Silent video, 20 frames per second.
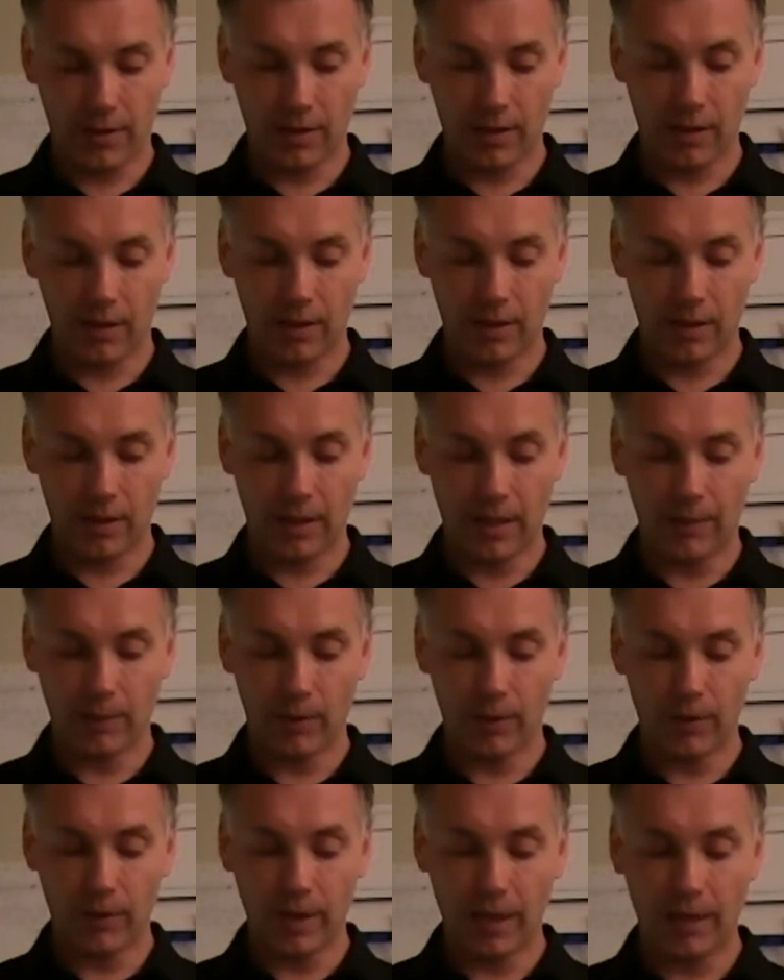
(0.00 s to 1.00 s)
the
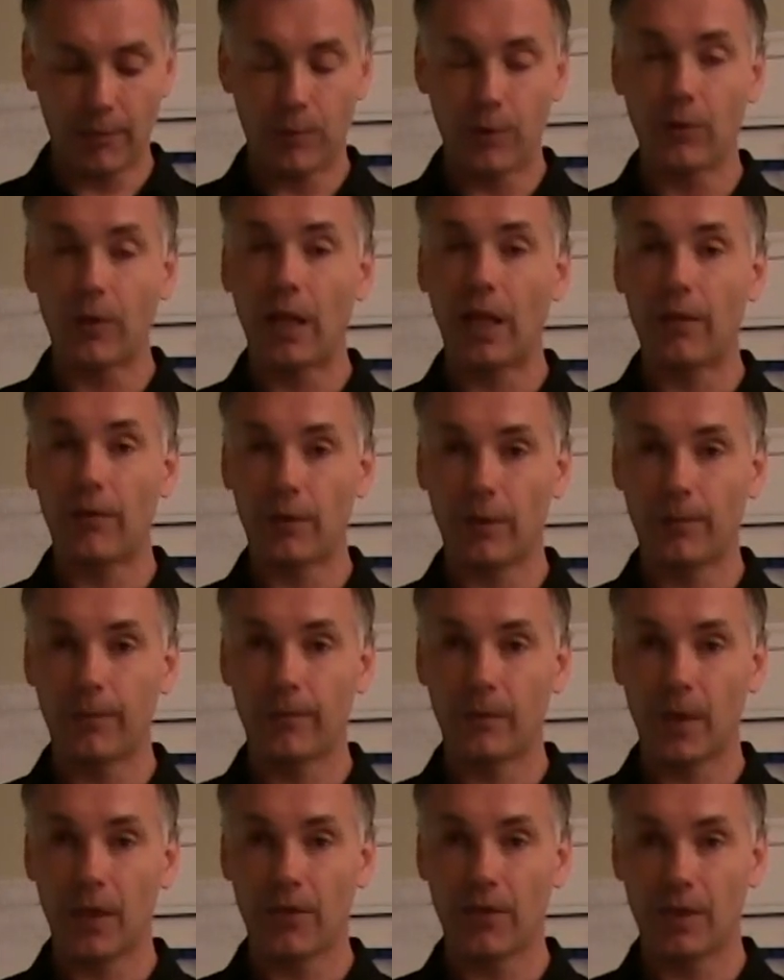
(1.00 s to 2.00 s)
WDM driver.
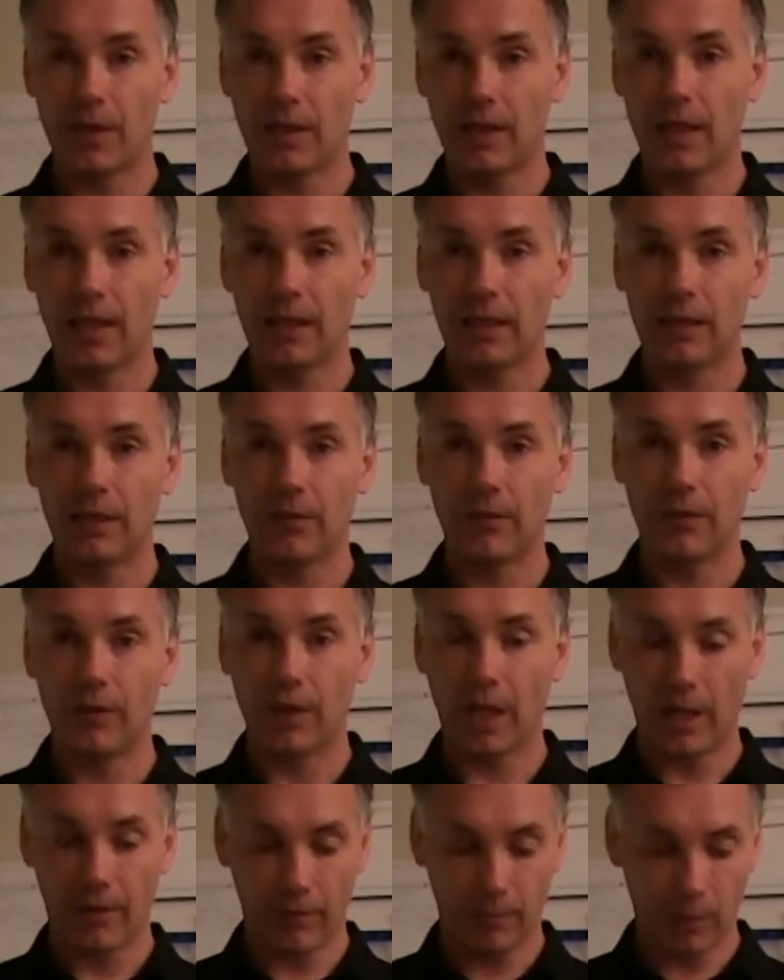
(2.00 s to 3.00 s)
That's the native
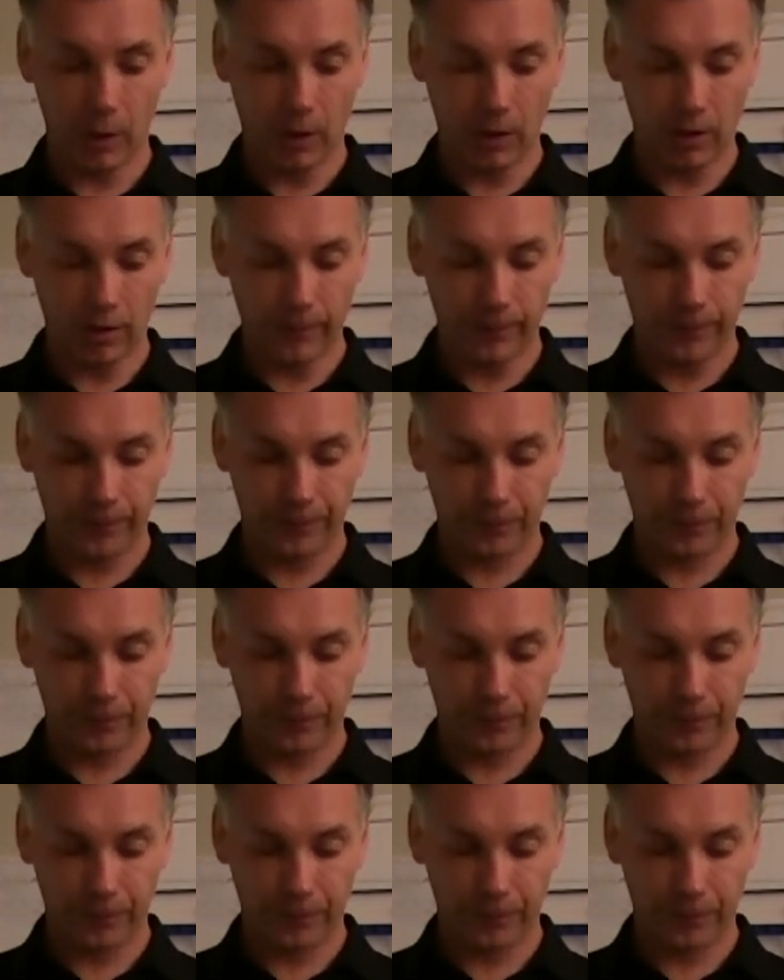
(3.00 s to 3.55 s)
driver model.